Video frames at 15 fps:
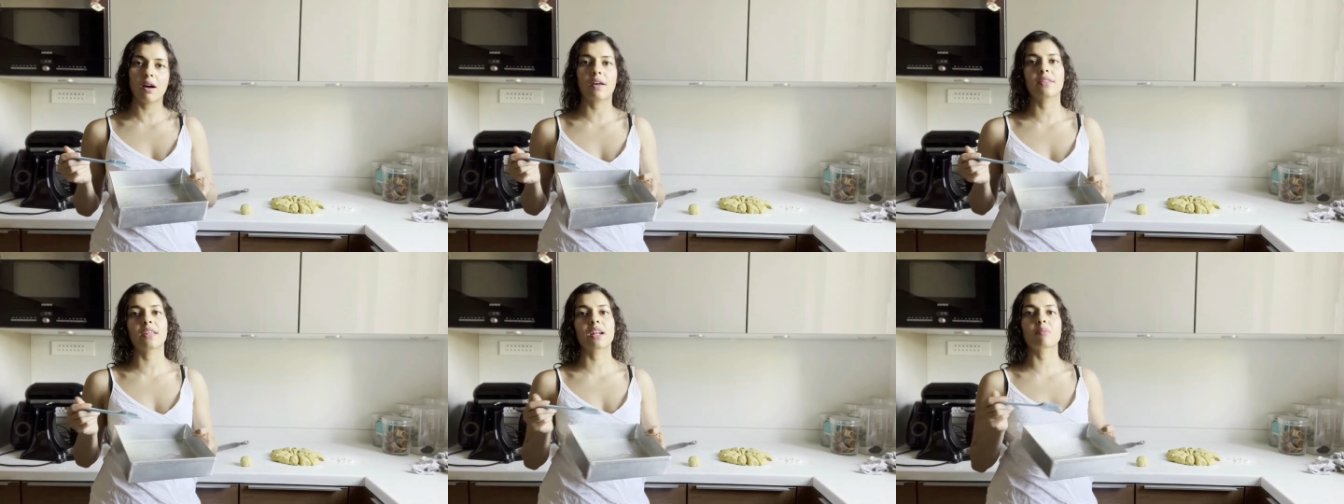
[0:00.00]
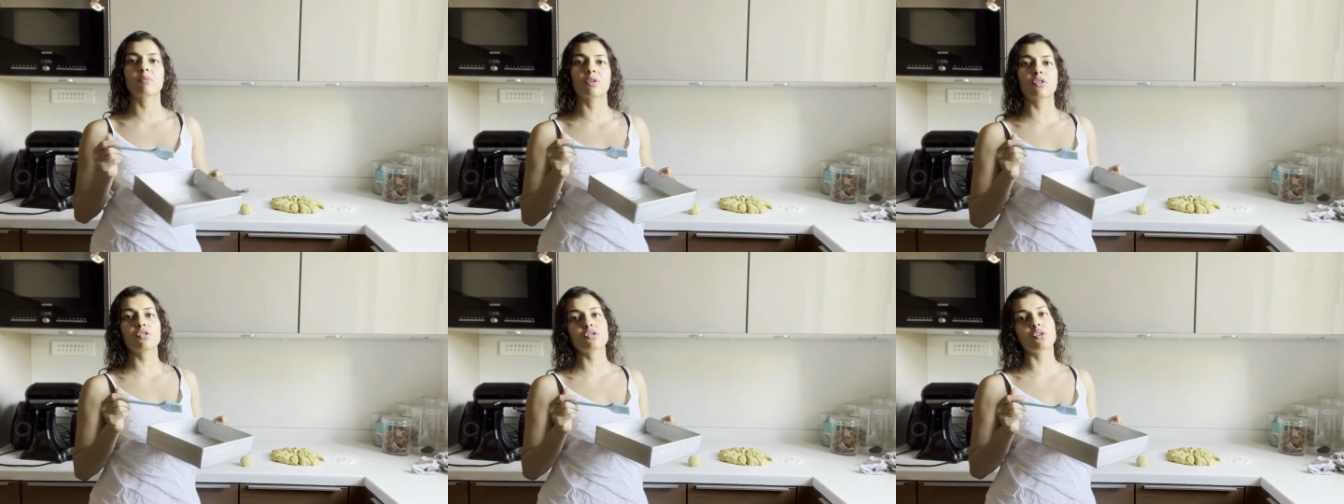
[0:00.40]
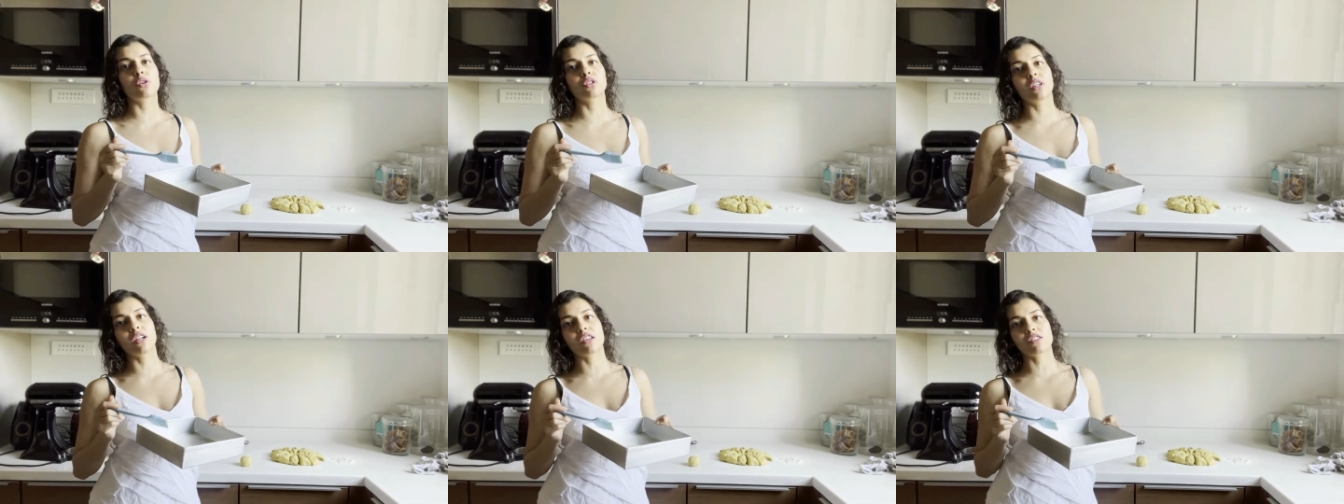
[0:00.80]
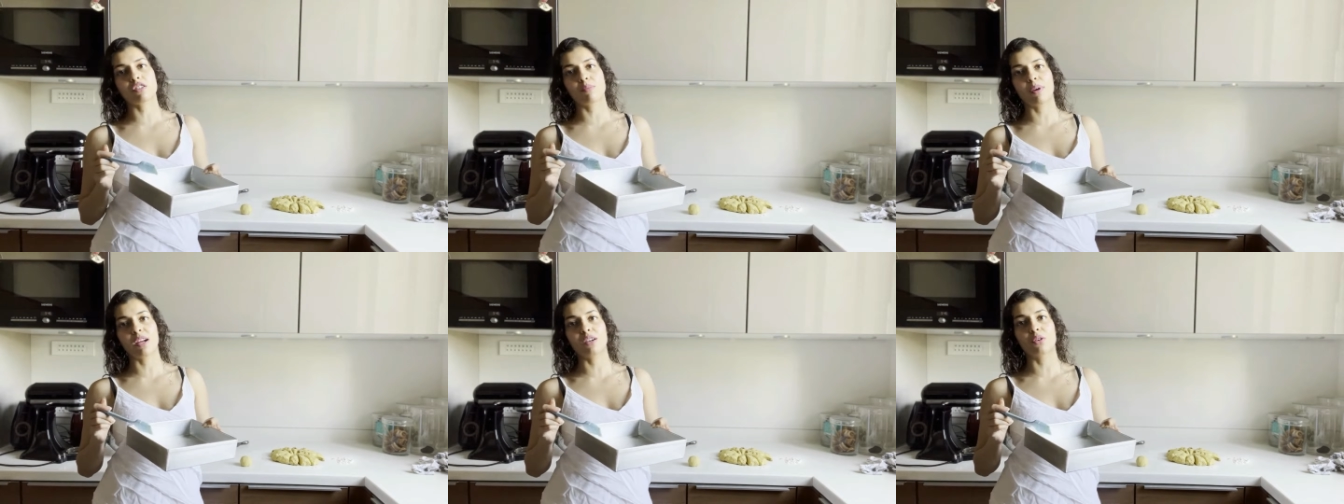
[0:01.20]
and then I'm going to store the rest
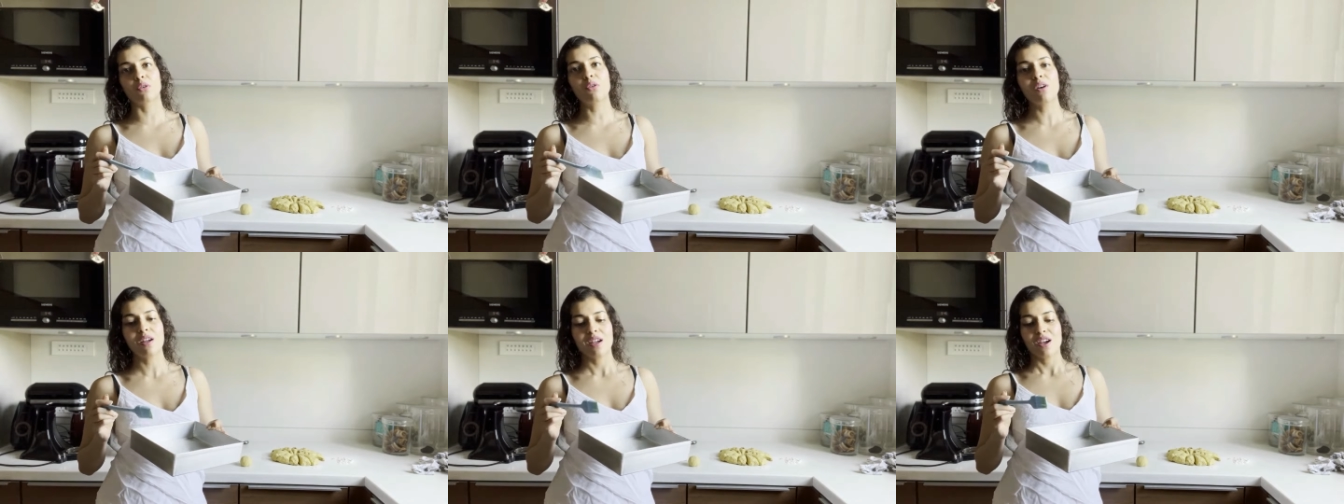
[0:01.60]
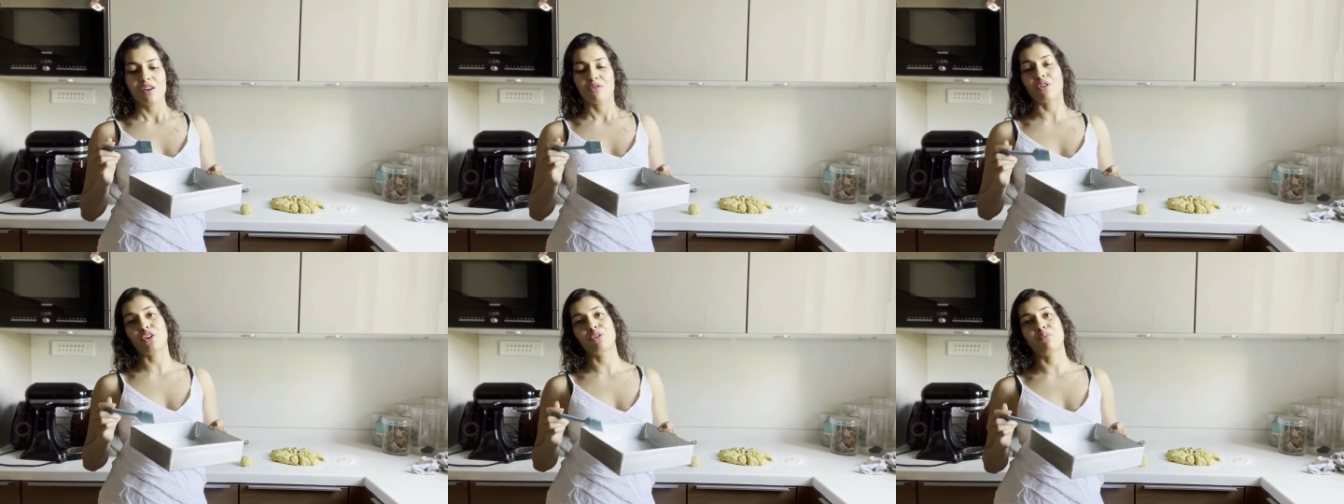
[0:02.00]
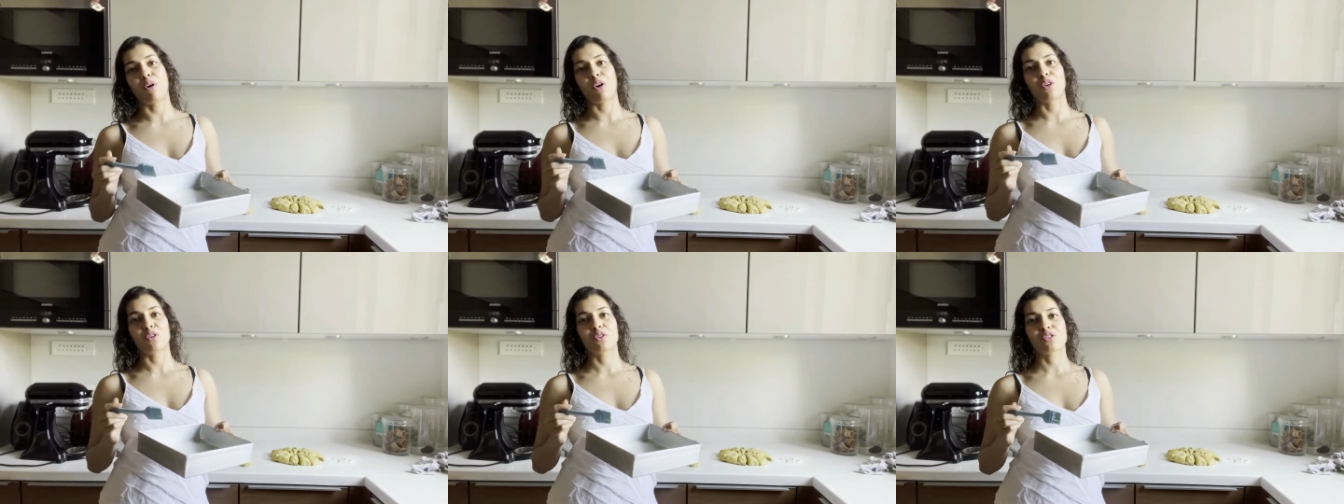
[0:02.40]
of my dough for tomorrow.